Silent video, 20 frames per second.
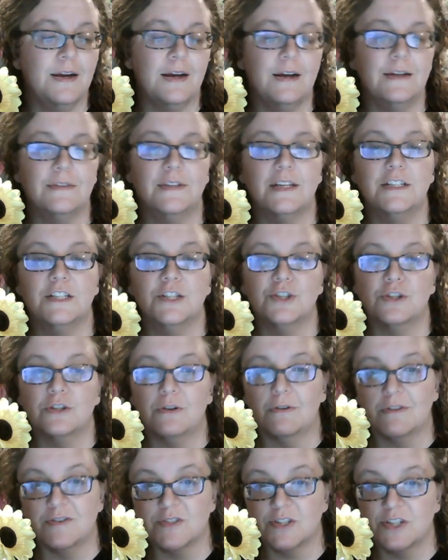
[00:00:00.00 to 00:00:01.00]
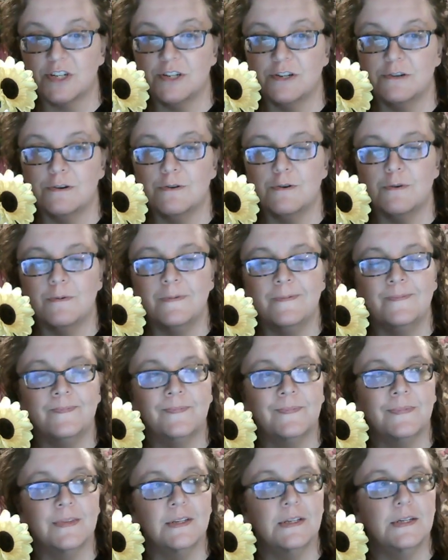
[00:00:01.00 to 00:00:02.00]
And they start to,
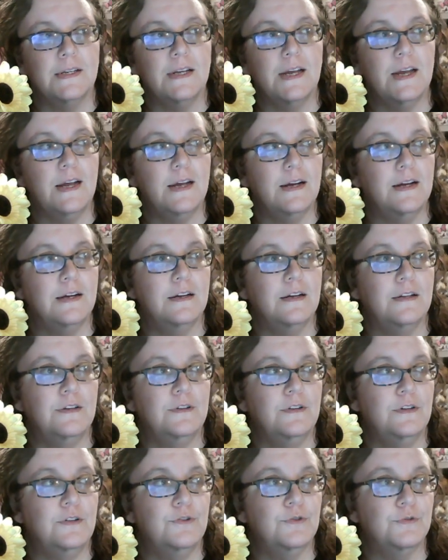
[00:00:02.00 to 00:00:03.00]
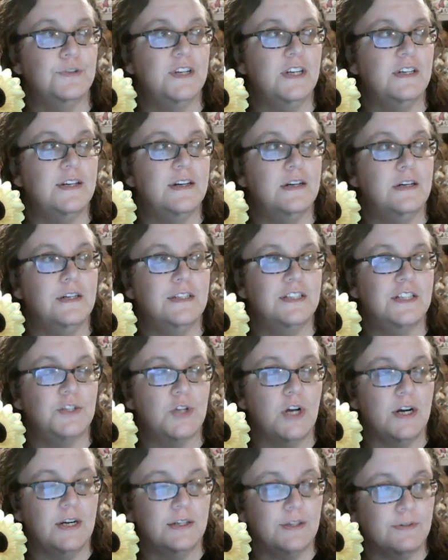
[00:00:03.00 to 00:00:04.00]
and you're getting a
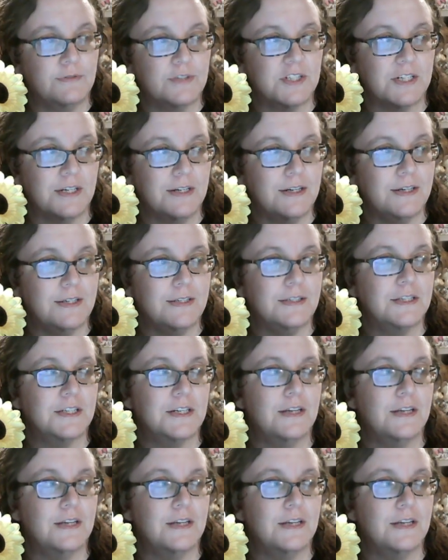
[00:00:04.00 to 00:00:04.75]
ton of signs,